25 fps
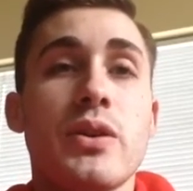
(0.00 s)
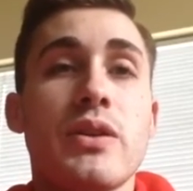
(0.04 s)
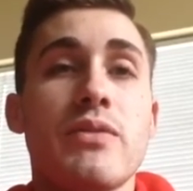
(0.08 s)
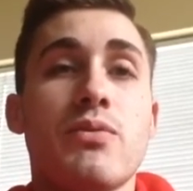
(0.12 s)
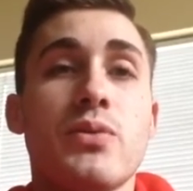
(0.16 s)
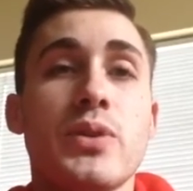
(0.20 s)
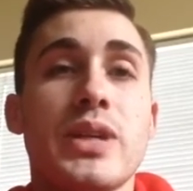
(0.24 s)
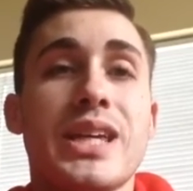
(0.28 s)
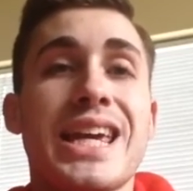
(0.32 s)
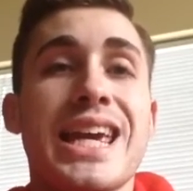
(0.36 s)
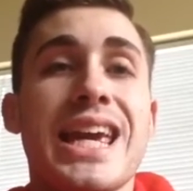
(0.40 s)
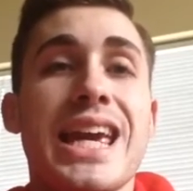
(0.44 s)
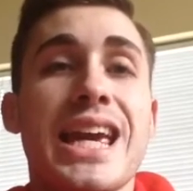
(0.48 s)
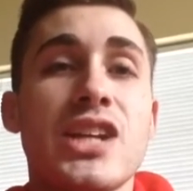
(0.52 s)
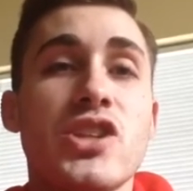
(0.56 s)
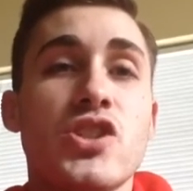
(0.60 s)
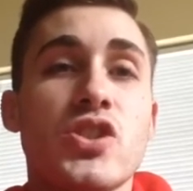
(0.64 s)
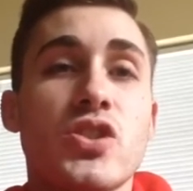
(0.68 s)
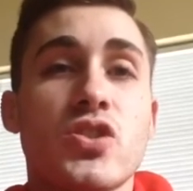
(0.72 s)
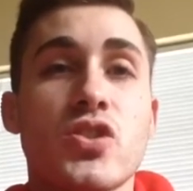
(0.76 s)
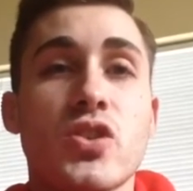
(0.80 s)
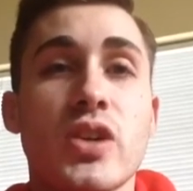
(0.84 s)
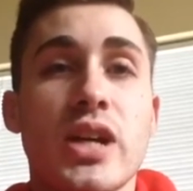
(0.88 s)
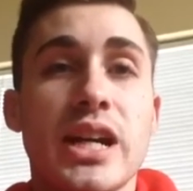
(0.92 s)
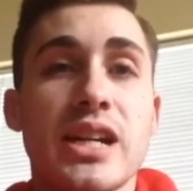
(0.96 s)
If we can,
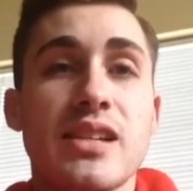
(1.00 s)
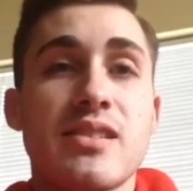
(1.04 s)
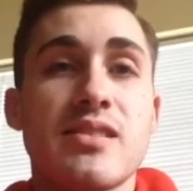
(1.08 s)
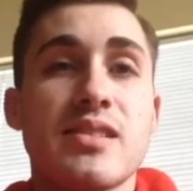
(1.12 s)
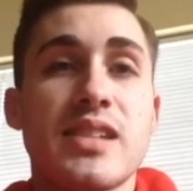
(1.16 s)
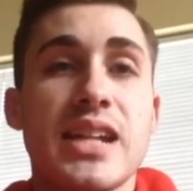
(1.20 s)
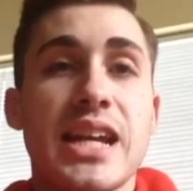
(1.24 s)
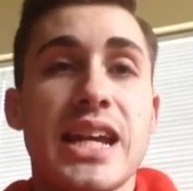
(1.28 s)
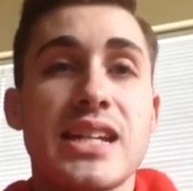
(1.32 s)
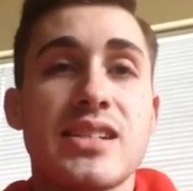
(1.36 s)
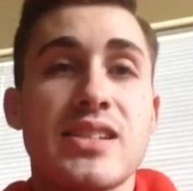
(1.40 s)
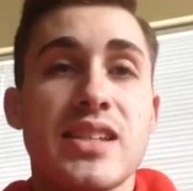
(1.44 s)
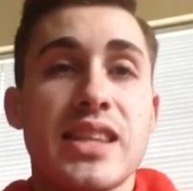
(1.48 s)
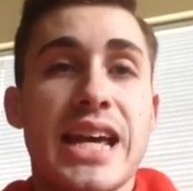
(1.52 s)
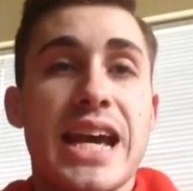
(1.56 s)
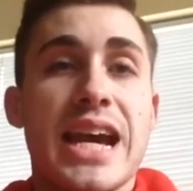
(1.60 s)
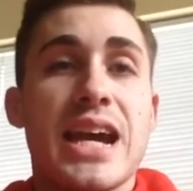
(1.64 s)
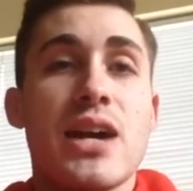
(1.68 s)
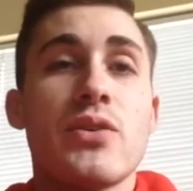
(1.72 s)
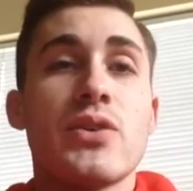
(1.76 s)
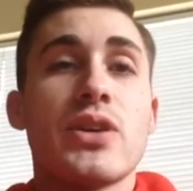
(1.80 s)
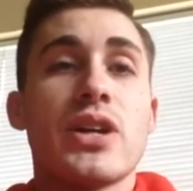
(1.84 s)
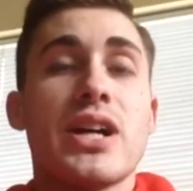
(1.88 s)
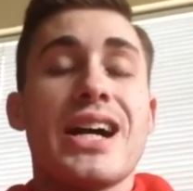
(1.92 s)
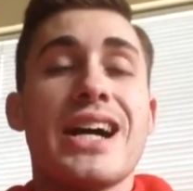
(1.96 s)
just try to stay to the
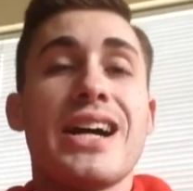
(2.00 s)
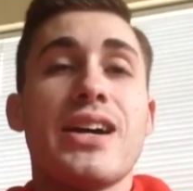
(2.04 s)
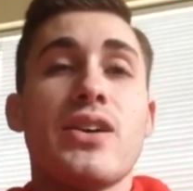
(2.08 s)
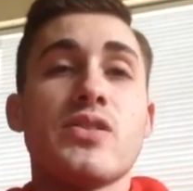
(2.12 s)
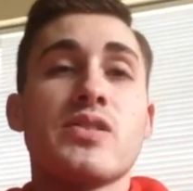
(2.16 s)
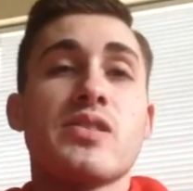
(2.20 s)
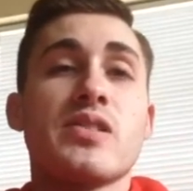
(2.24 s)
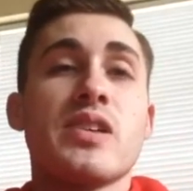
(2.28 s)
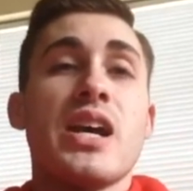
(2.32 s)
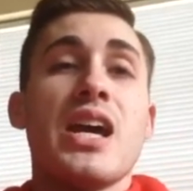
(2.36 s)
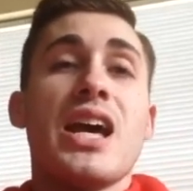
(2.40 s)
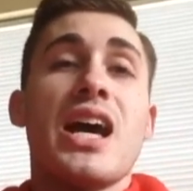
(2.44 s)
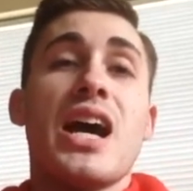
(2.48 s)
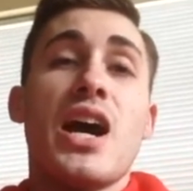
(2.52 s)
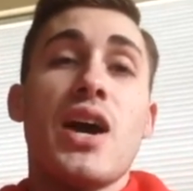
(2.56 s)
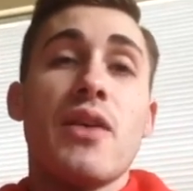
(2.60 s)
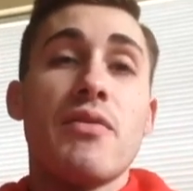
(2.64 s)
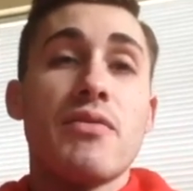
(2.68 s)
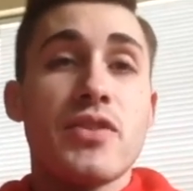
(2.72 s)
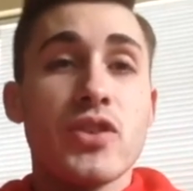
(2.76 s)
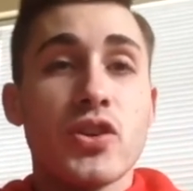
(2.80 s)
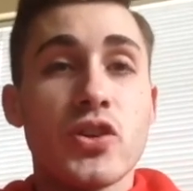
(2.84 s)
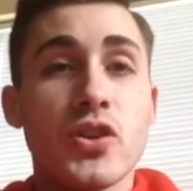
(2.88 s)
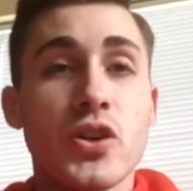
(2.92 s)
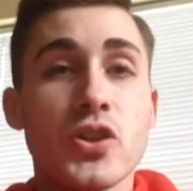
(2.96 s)
outer aisles
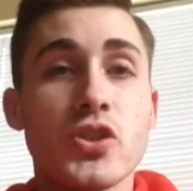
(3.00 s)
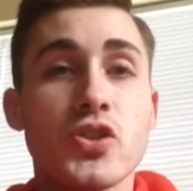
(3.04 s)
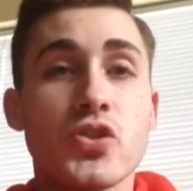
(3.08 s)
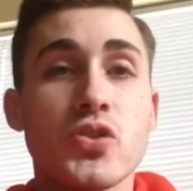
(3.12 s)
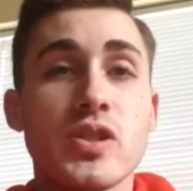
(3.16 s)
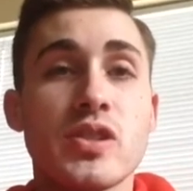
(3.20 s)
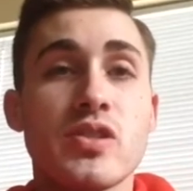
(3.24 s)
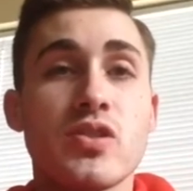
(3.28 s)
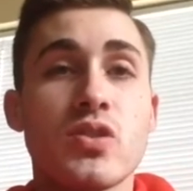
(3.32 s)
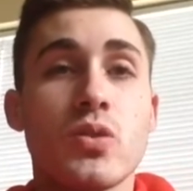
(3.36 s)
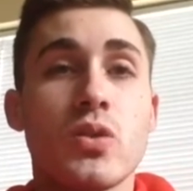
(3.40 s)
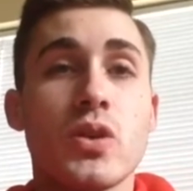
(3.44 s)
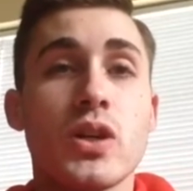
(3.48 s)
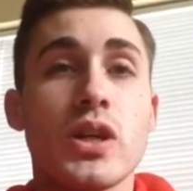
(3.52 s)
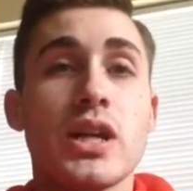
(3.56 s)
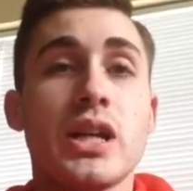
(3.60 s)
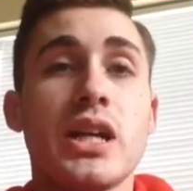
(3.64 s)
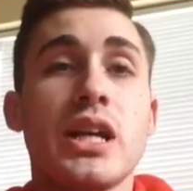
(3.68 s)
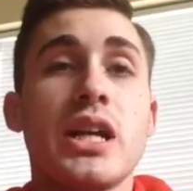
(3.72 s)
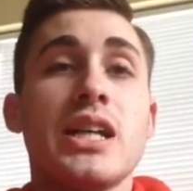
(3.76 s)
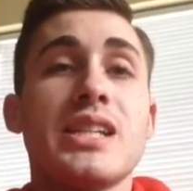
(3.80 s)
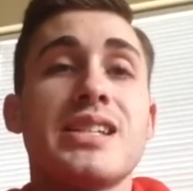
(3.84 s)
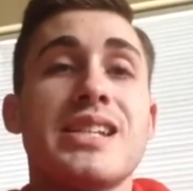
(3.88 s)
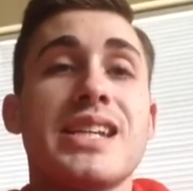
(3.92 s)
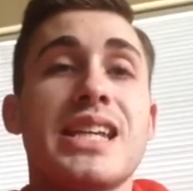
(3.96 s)
of the grocery store
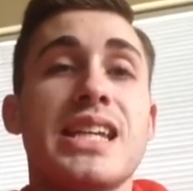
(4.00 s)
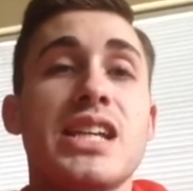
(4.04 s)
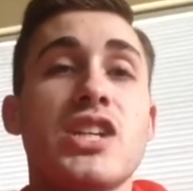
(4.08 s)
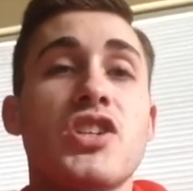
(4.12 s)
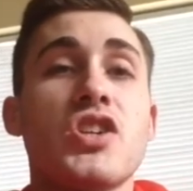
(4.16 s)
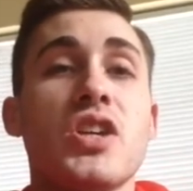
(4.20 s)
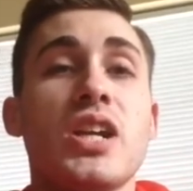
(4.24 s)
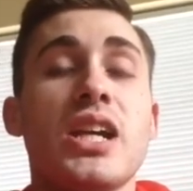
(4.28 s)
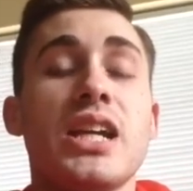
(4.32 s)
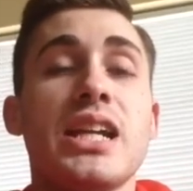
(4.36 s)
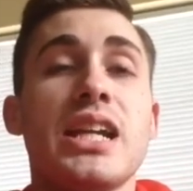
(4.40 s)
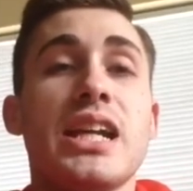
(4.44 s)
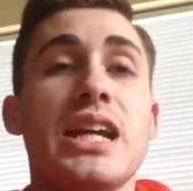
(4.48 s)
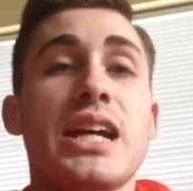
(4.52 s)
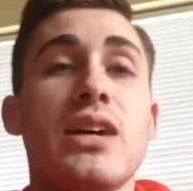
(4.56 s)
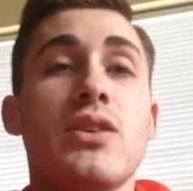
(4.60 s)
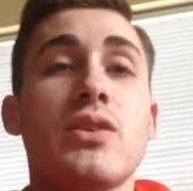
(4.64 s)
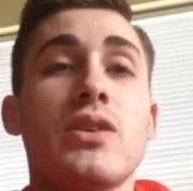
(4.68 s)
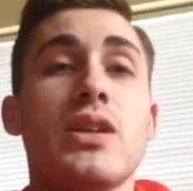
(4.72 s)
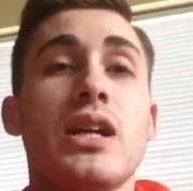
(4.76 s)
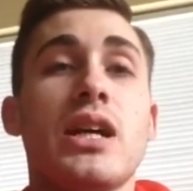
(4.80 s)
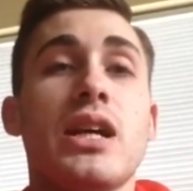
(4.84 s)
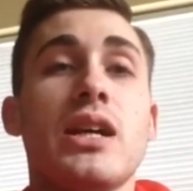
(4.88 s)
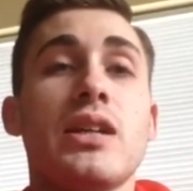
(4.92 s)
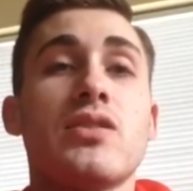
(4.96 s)
to get you in and
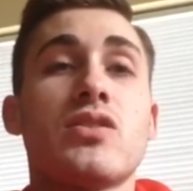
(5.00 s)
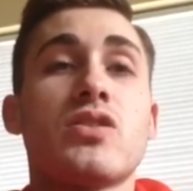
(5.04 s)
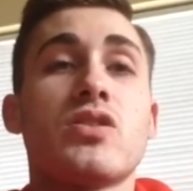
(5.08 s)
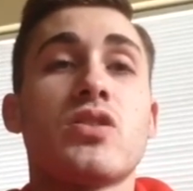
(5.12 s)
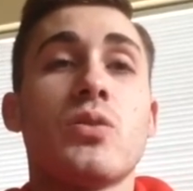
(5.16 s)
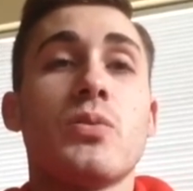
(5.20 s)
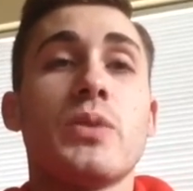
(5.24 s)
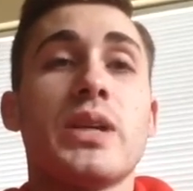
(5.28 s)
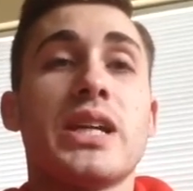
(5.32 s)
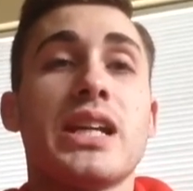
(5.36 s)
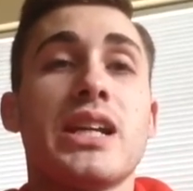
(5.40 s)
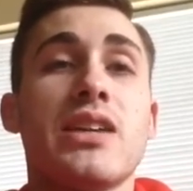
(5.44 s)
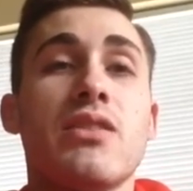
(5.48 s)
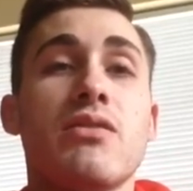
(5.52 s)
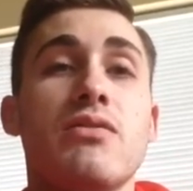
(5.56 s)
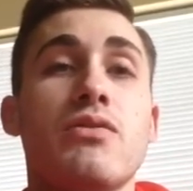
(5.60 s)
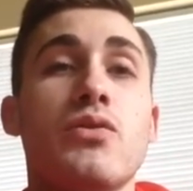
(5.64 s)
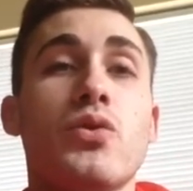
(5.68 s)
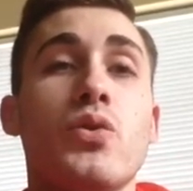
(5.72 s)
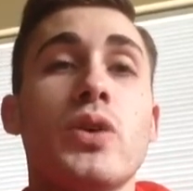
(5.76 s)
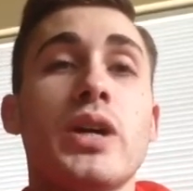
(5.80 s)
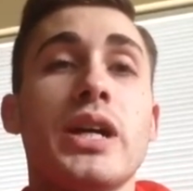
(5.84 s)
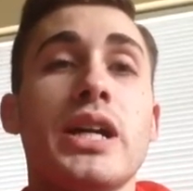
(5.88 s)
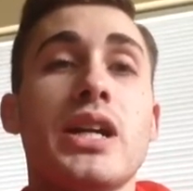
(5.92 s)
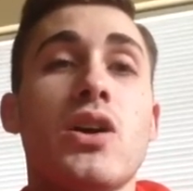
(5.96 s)
out, so we can
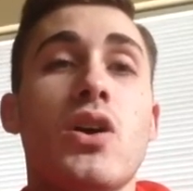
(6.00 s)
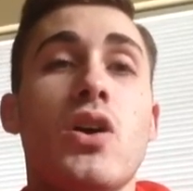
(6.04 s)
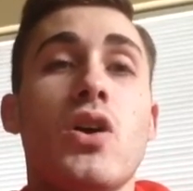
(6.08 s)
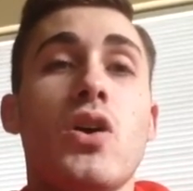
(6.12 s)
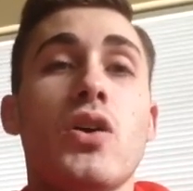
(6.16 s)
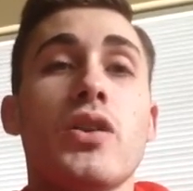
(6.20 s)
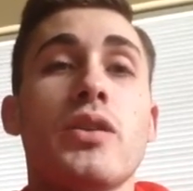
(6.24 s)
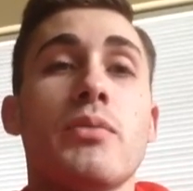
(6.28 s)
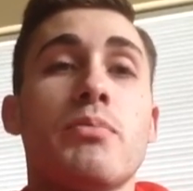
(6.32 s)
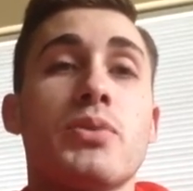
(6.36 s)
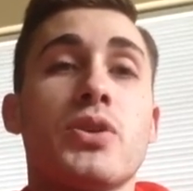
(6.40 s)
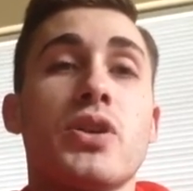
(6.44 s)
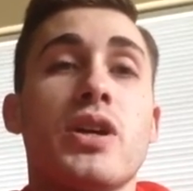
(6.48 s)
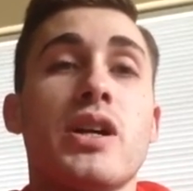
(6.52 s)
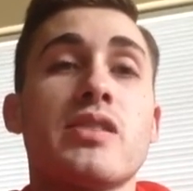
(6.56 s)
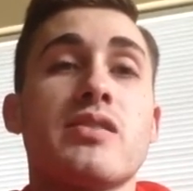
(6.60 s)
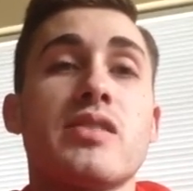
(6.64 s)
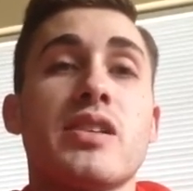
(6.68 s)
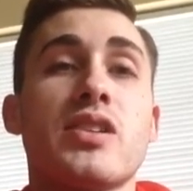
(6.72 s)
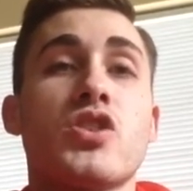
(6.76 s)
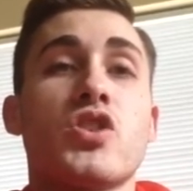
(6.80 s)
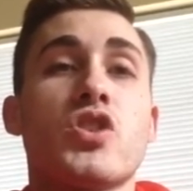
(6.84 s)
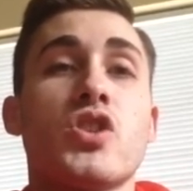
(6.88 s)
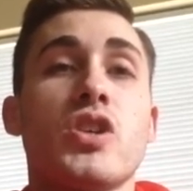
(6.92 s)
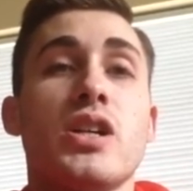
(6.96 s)
avoid all the
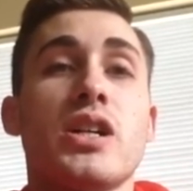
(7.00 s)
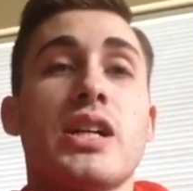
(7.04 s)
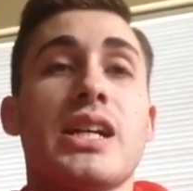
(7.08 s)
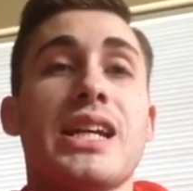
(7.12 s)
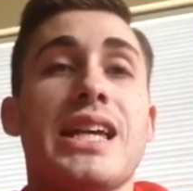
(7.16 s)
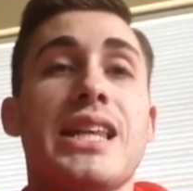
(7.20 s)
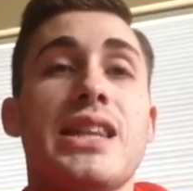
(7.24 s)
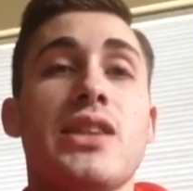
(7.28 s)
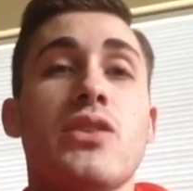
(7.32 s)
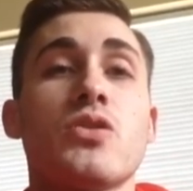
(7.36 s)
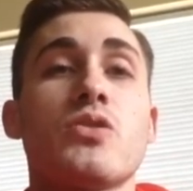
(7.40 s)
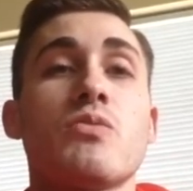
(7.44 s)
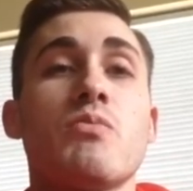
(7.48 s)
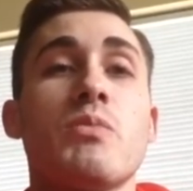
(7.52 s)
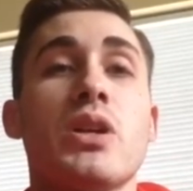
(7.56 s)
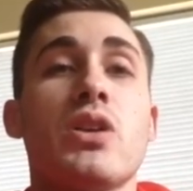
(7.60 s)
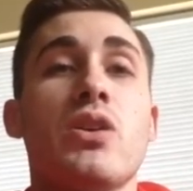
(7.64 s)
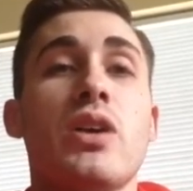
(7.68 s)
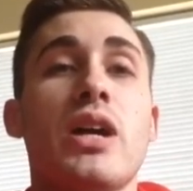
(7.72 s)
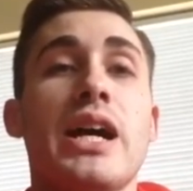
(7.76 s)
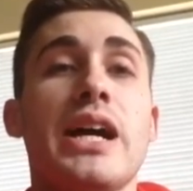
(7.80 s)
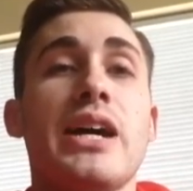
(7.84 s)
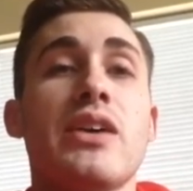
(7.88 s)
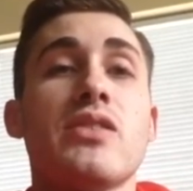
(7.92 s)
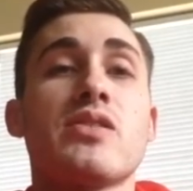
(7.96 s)
processed junk in those
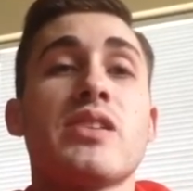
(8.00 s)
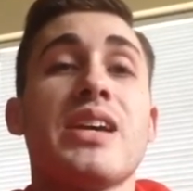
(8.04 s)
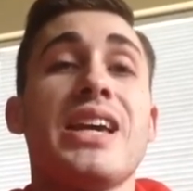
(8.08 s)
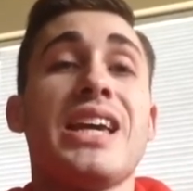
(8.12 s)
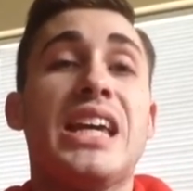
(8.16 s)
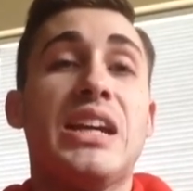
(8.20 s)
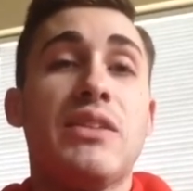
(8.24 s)
middle aisles.